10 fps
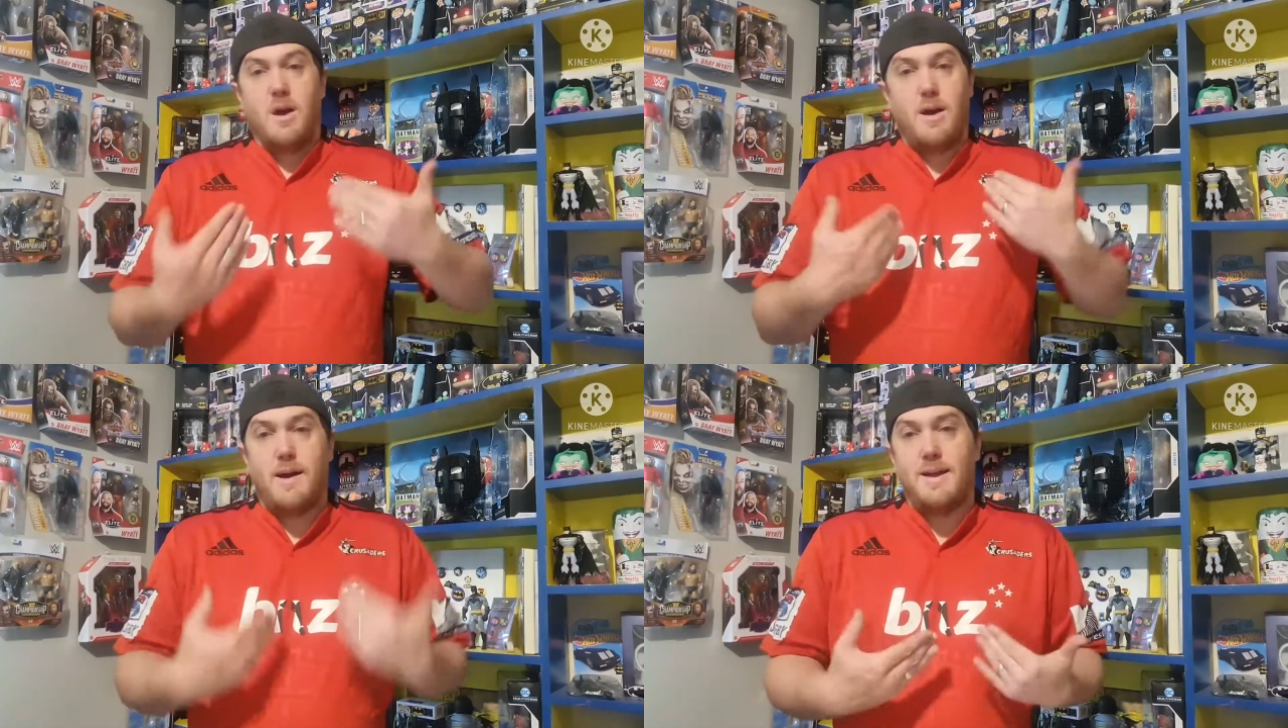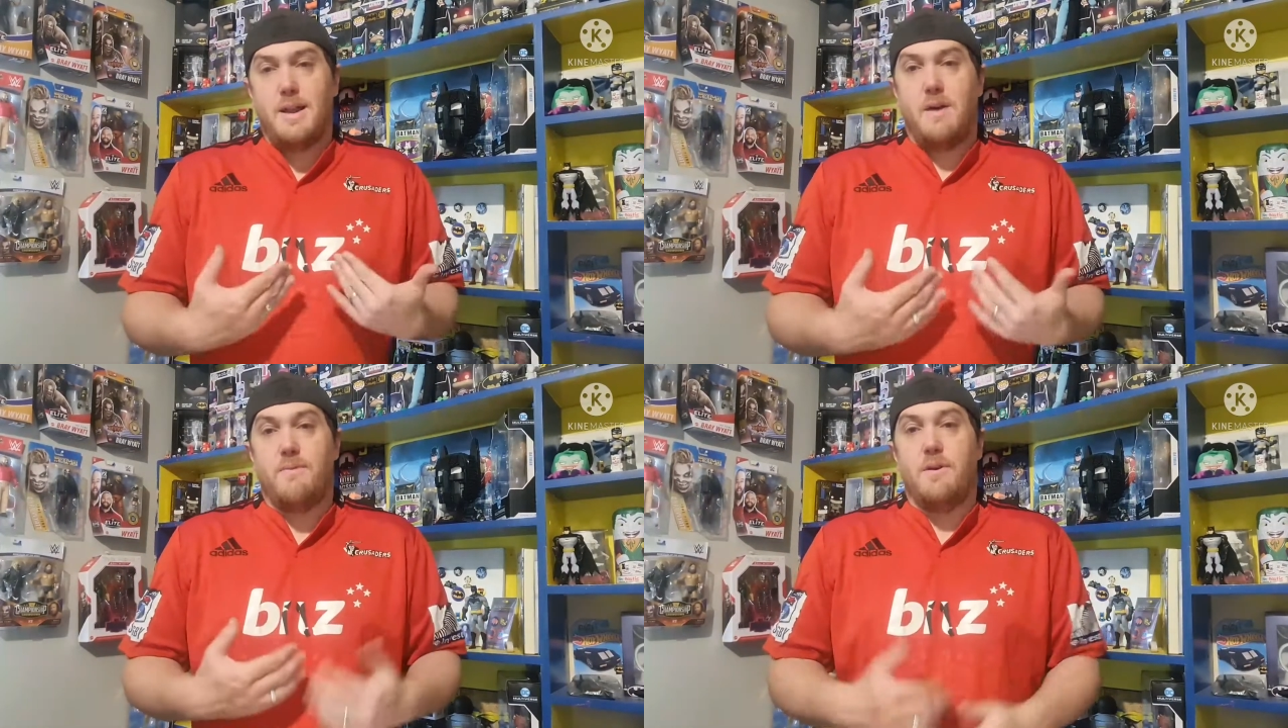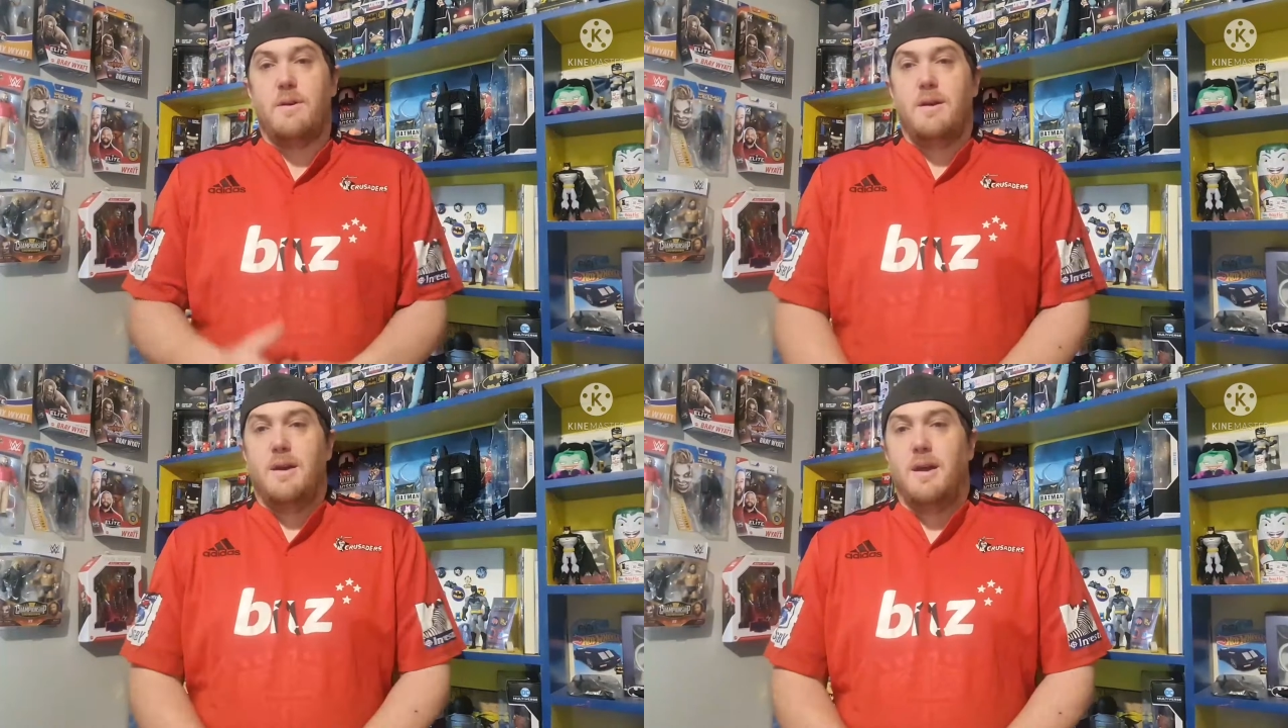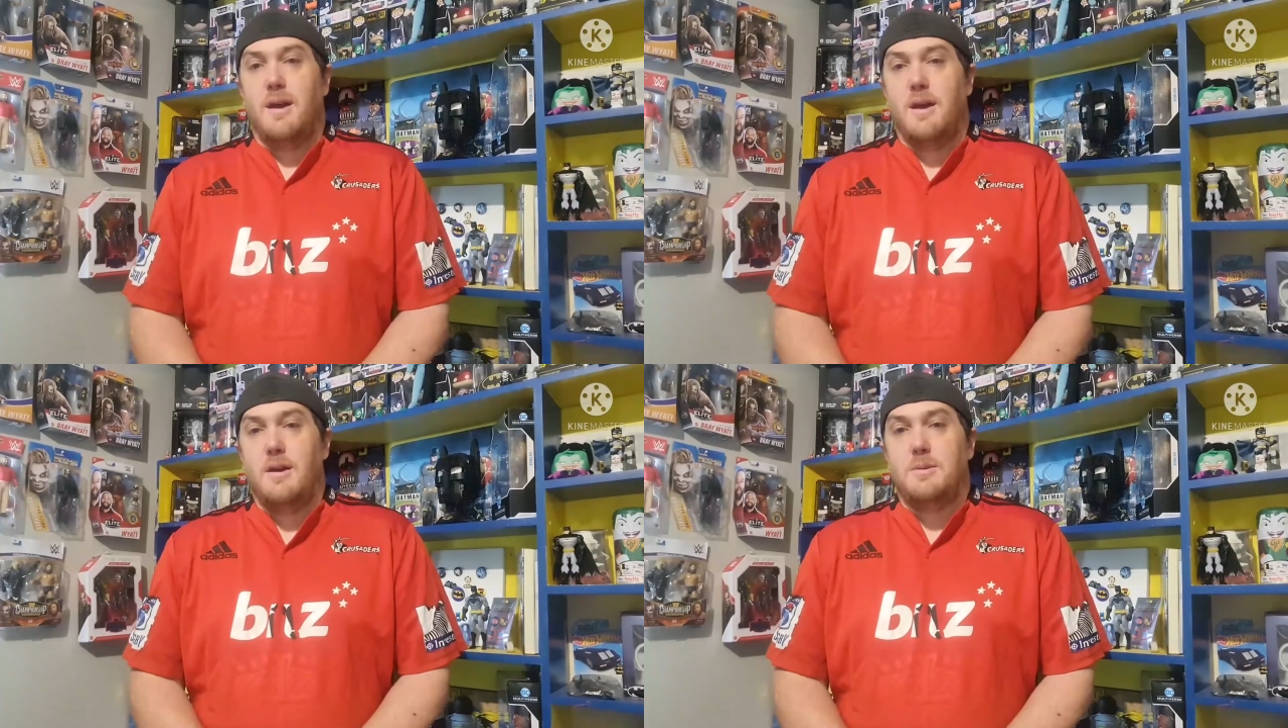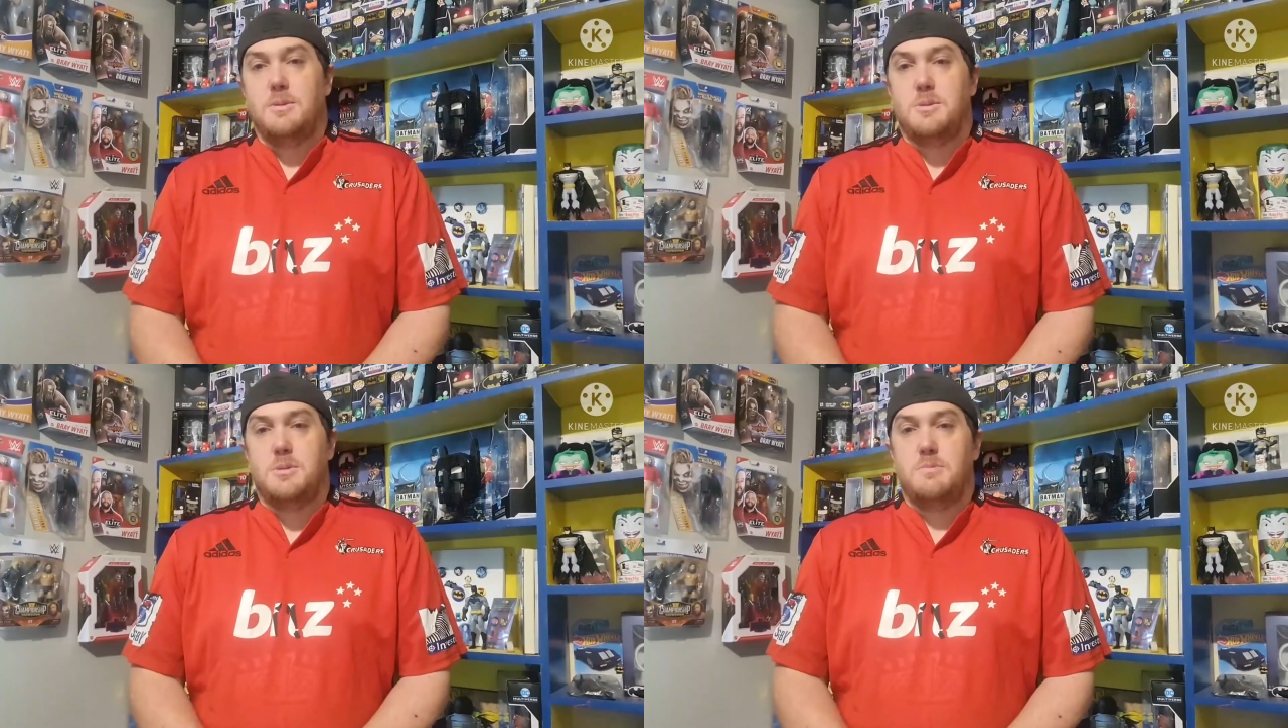I love it. And
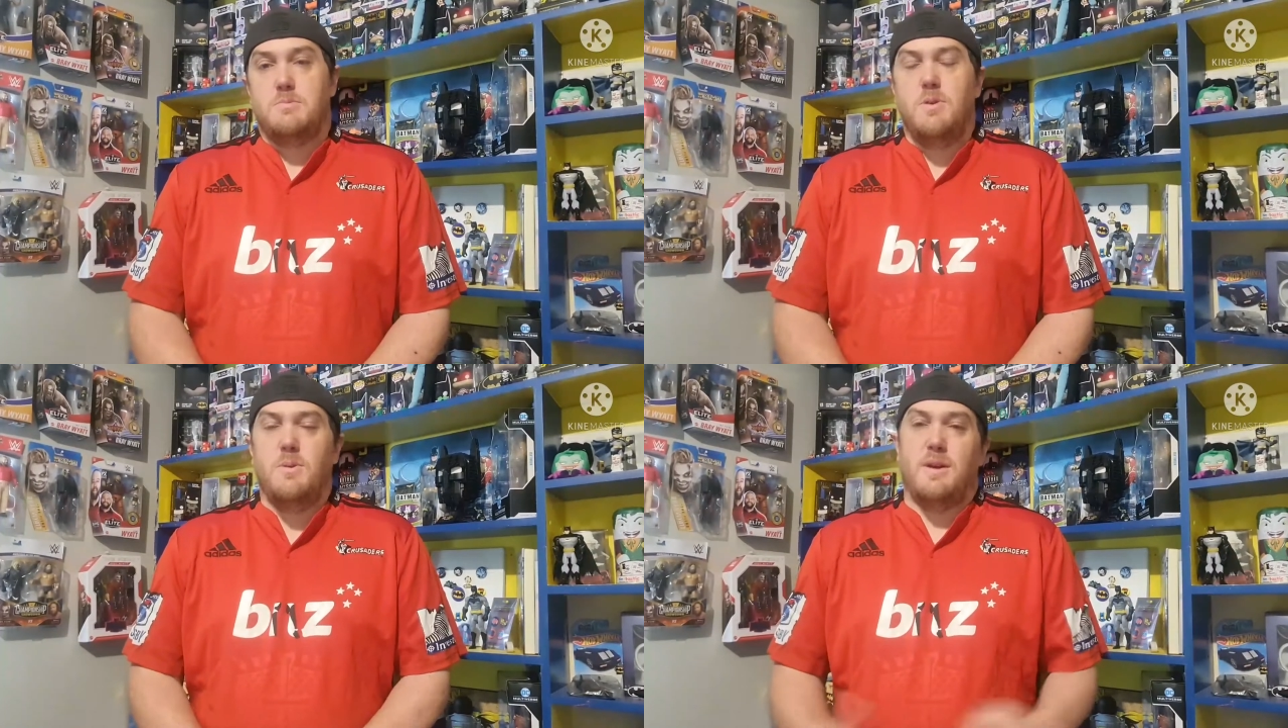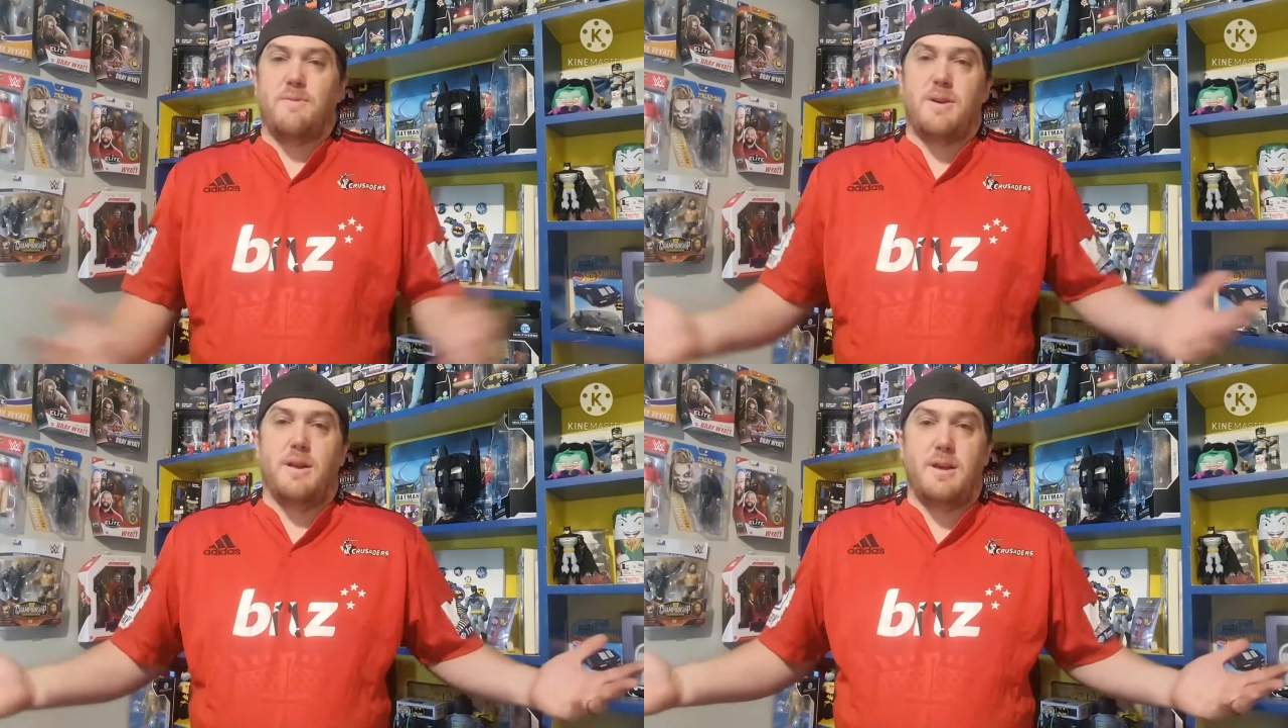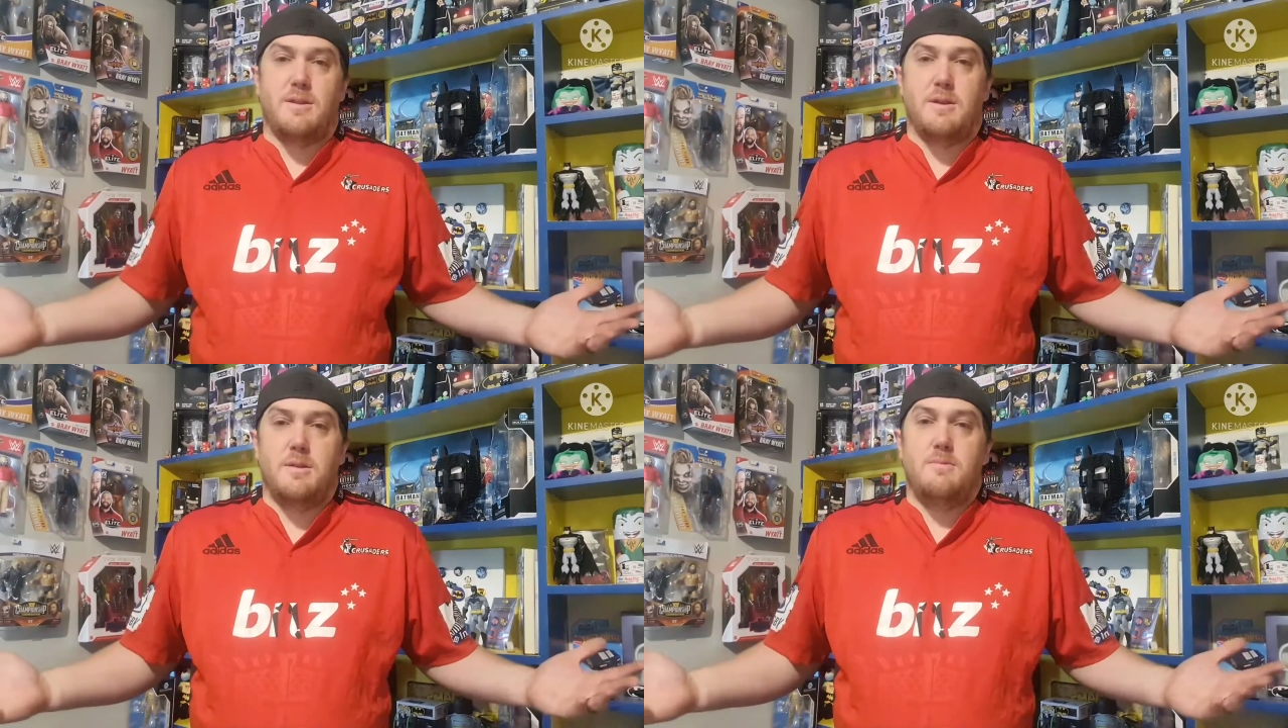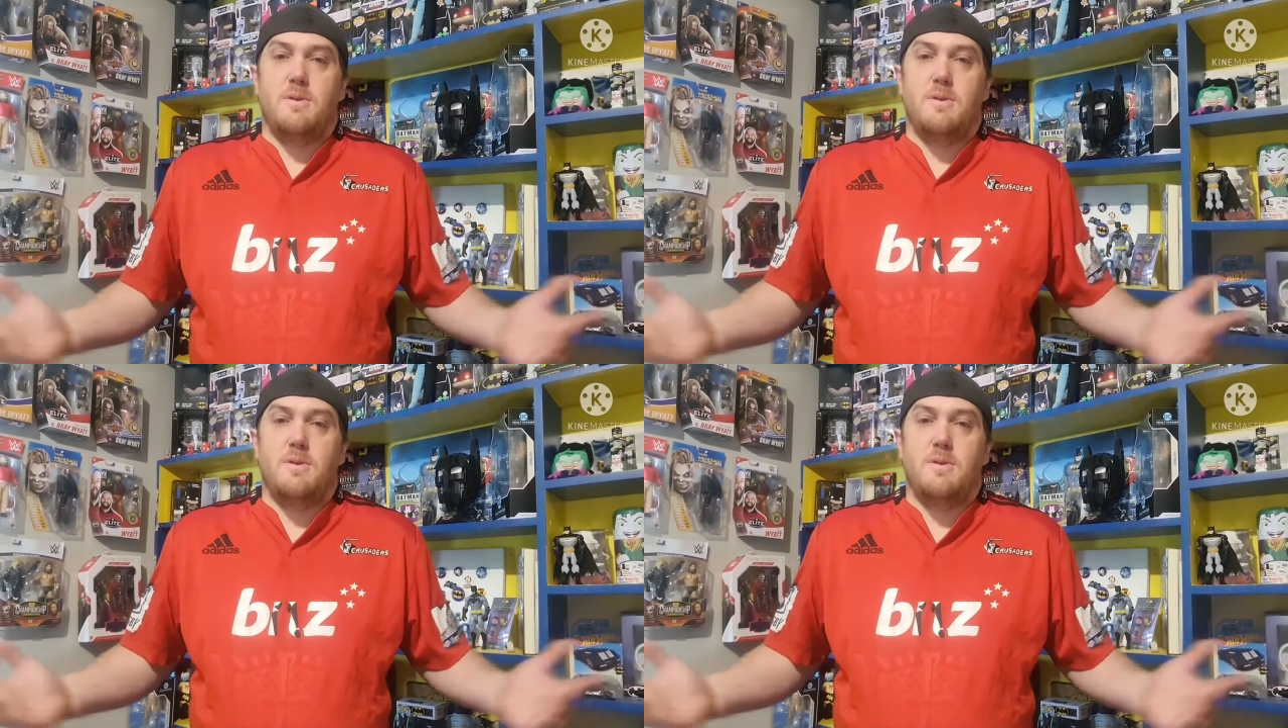we all love collecting.